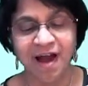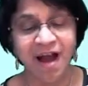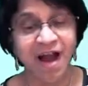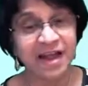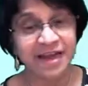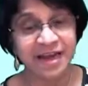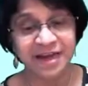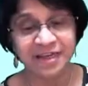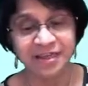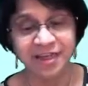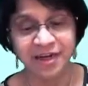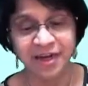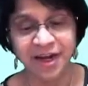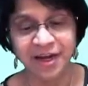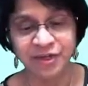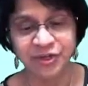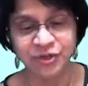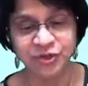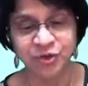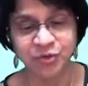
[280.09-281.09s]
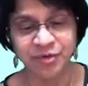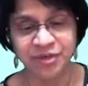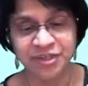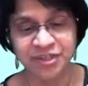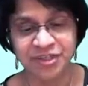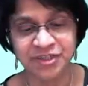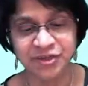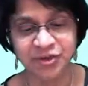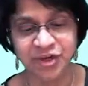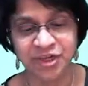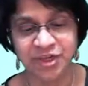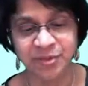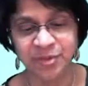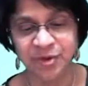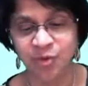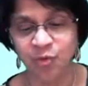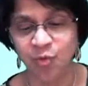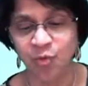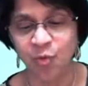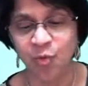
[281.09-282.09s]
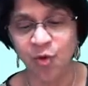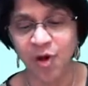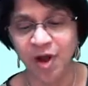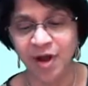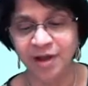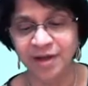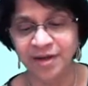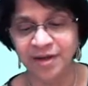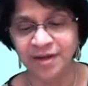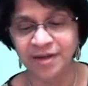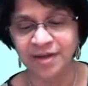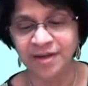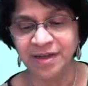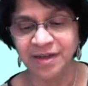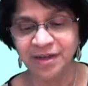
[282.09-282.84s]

I get the ratio, which is going to be 1